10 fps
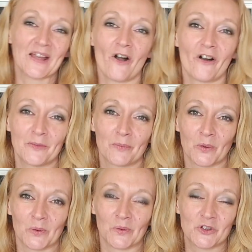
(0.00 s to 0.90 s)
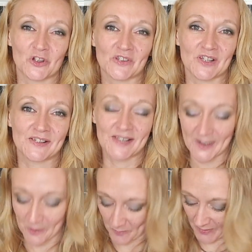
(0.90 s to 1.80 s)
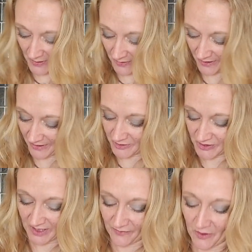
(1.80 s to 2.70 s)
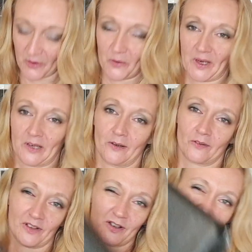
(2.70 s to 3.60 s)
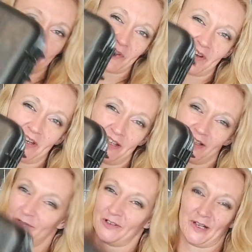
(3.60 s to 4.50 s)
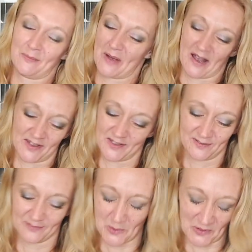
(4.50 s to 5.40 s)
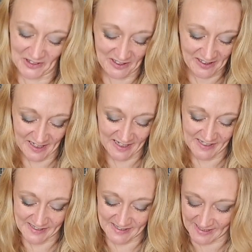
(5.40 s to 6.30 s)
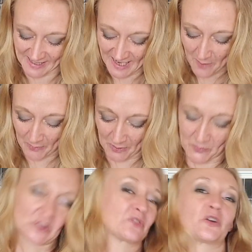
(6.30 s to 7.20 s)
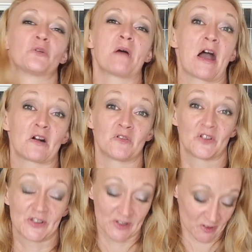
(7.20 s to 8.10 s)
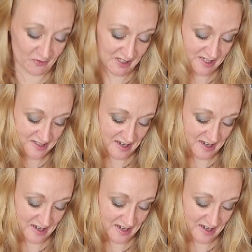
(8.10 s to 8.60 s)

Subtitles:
I bought just a single burner. I'll just give you a quick look. It comes in a really bad quality case, but it was from Halfords Lovelies